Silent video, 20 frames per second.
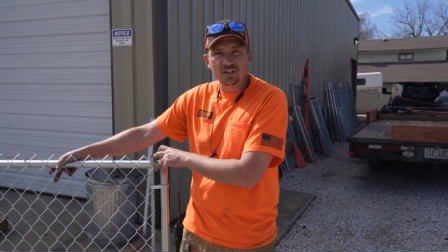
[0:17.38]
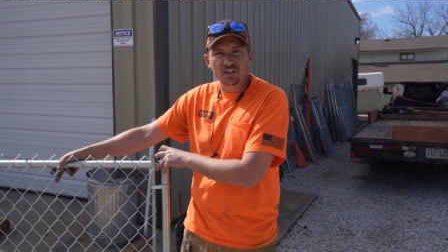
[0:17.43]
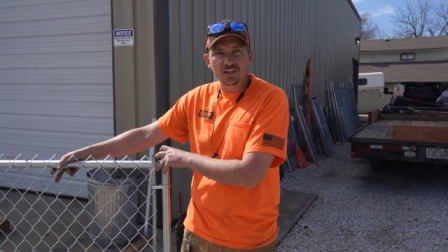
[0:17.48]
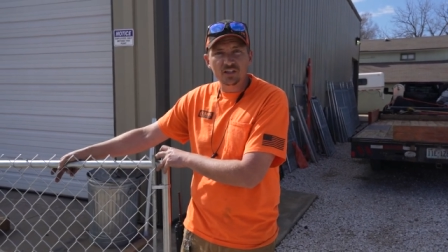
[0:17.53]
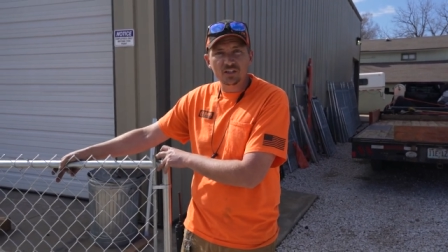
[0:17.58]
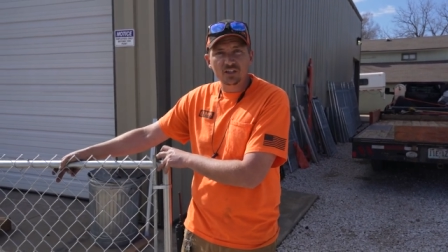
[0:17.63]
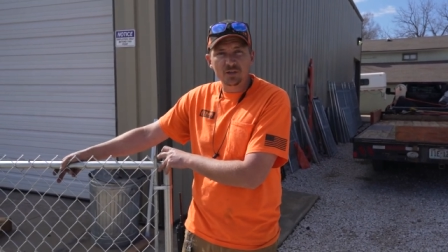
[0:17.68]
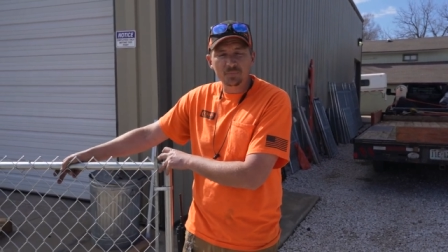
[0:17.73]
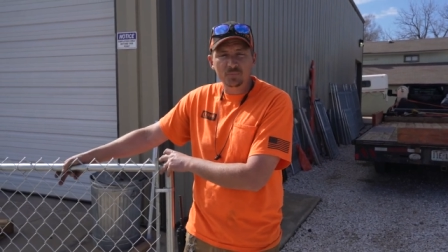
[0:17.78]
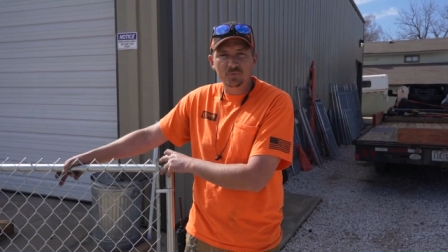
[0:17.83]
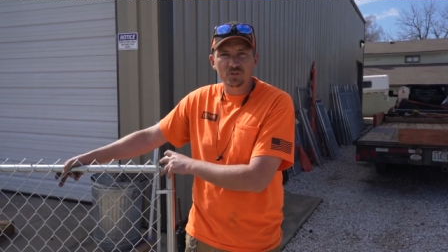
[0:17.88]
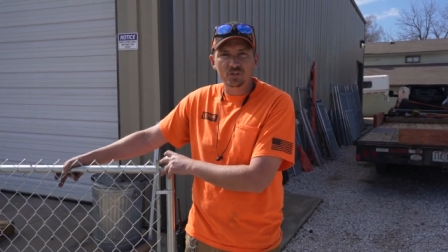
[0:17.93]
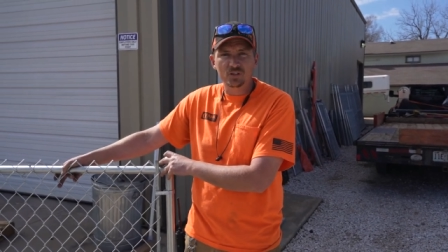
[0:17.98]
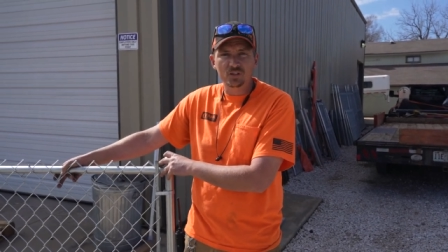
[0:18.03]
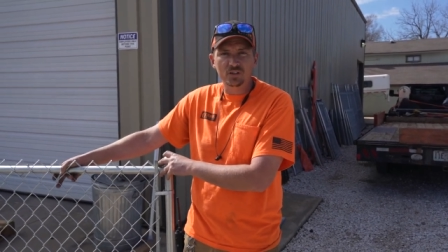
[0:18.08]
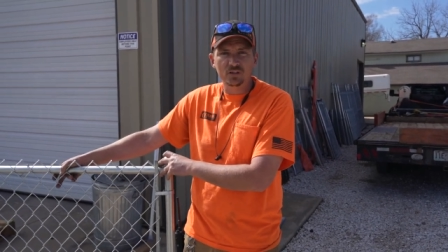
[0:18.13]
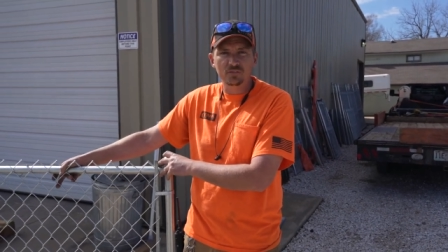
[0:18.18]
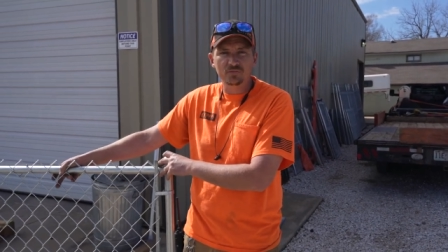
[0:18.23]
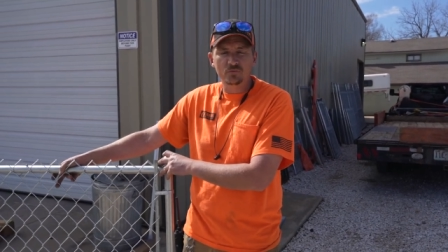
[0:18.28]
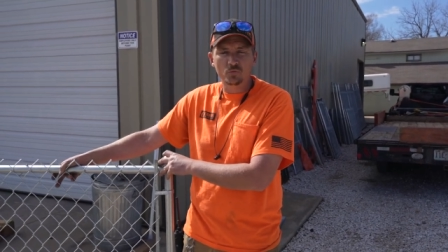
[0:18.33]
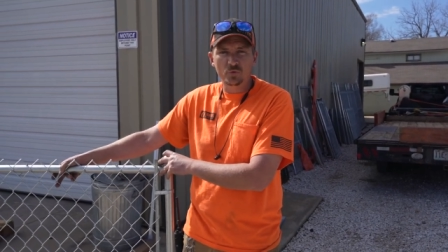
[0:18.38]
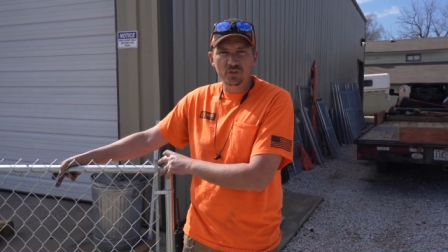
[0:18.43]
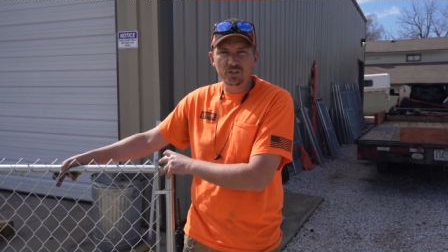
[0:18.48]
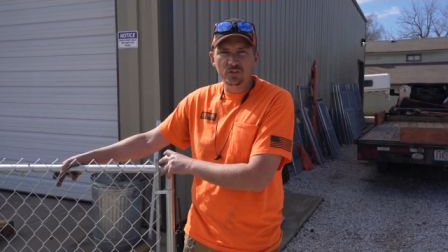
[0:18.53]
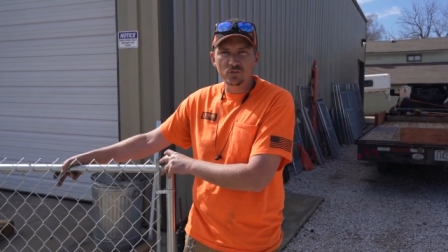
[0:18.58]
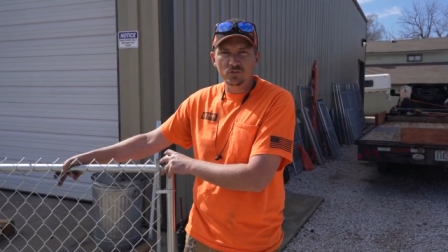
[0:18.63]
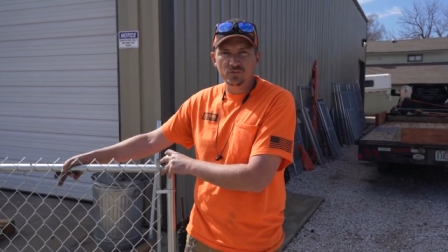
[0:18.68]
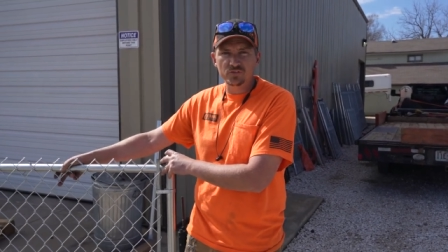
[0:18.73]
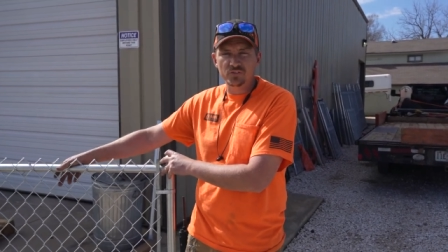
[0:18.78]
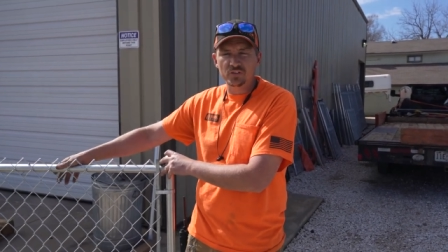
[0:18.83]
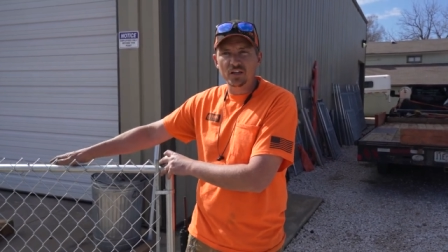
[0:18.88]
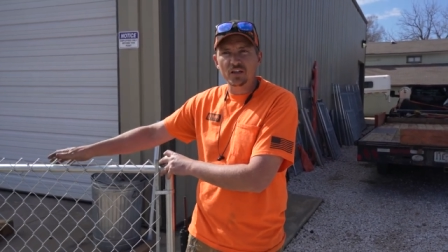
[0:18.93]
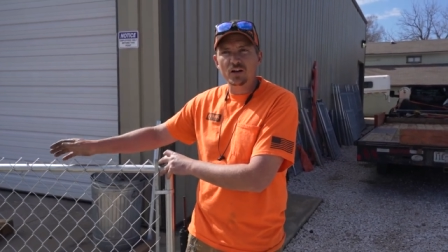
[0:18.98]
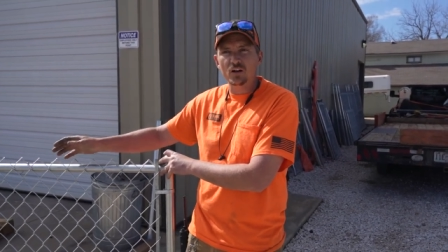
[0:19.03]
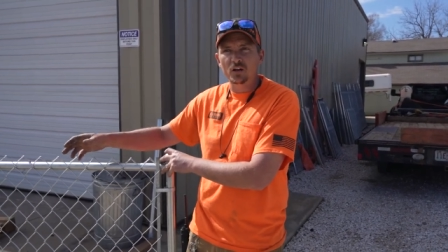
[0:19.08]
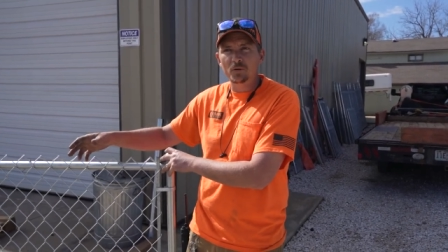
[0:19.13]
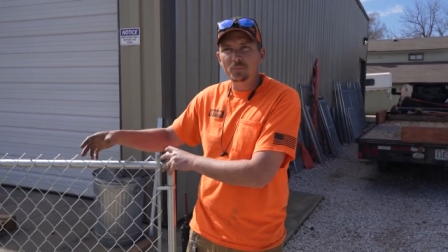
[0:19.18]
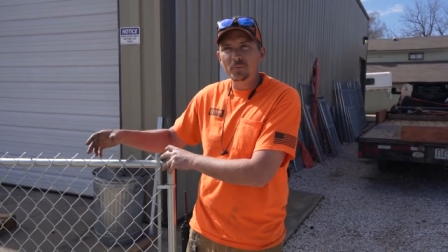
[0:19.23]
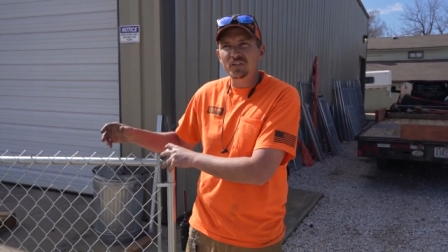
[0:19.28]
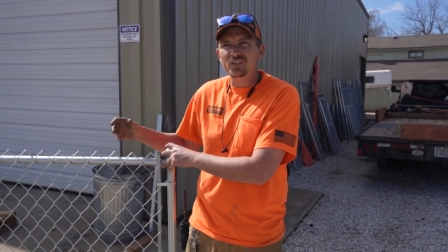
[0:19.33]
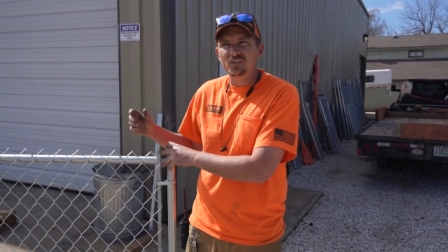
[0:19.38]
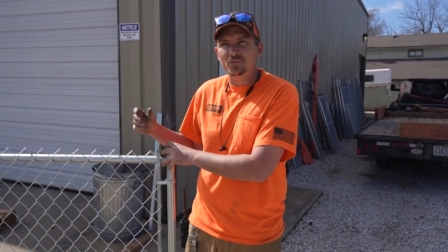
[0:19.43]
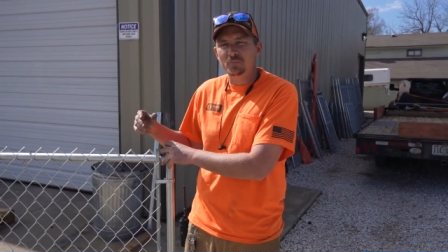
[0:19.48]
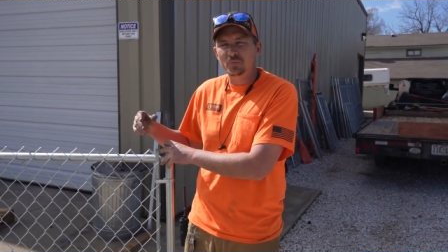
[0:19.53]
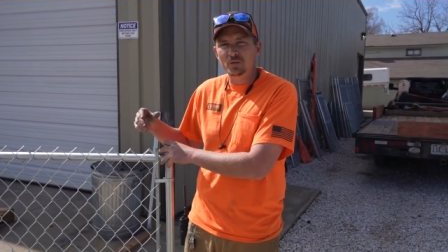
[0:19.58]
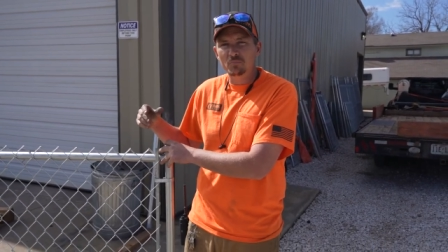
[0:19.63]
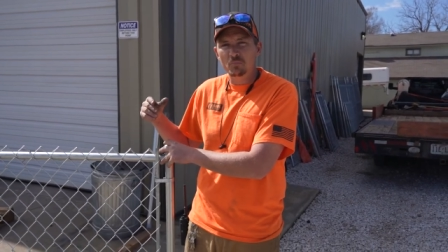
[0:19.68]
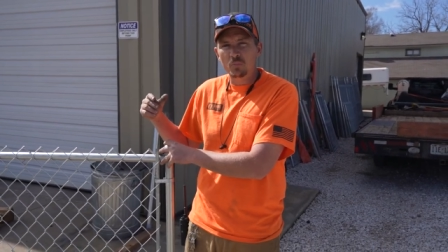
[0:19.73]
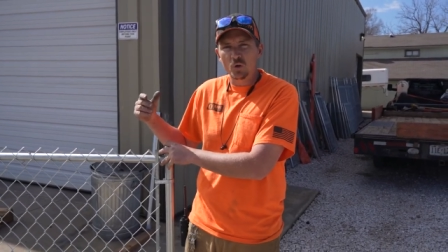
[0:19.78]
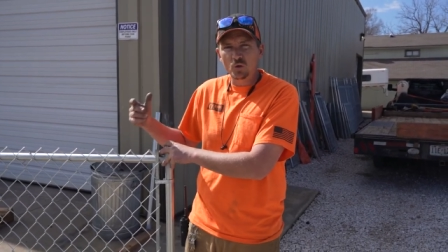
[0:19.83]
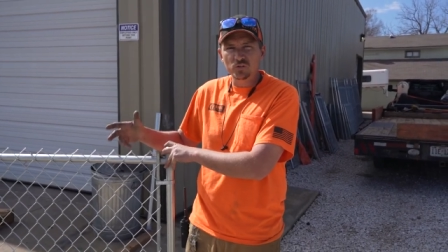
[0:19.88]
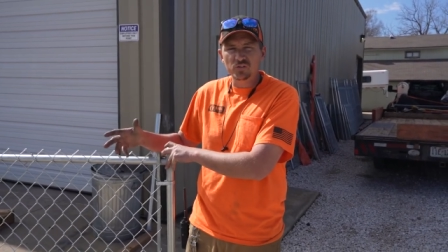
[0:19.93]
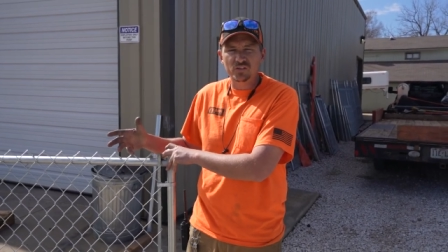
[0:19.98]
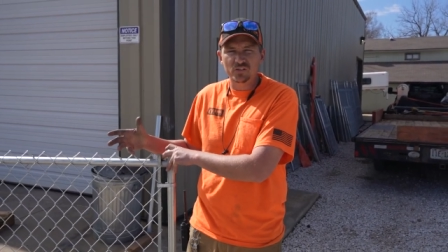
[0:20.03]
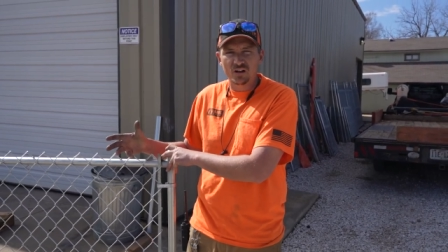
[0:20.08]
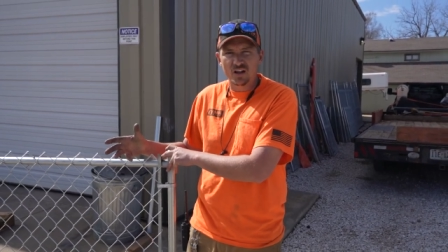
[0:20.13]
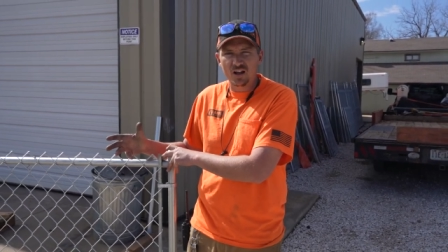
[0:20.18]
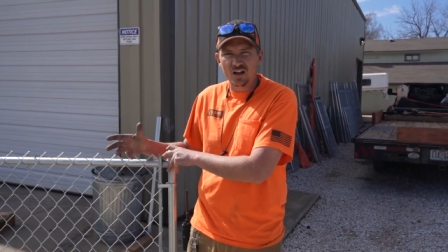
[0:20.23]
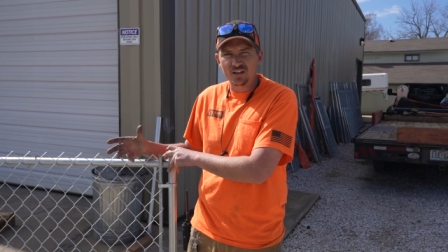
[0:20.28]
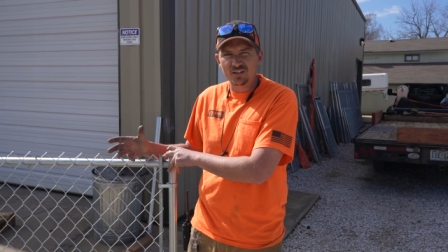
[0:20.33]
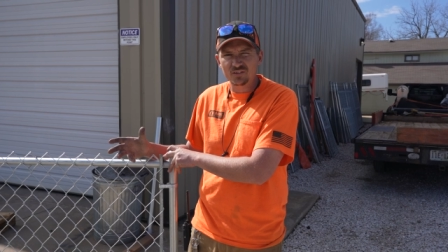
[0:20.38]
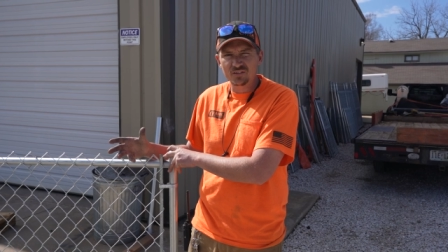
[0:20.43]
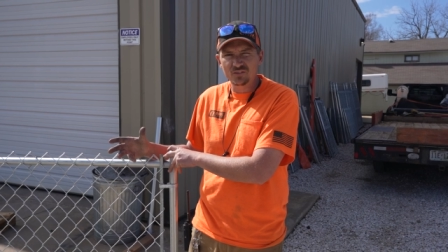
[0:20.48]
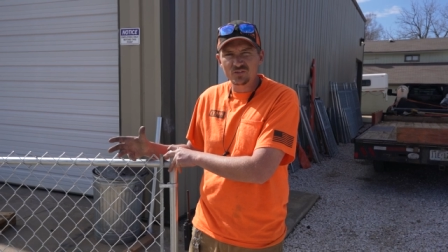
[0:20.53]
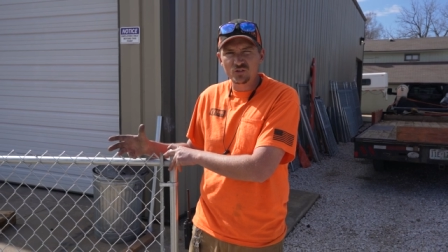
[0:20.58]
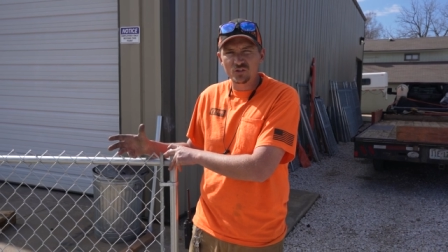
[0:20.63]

uh, a couple of wheels that are meant to be bolted on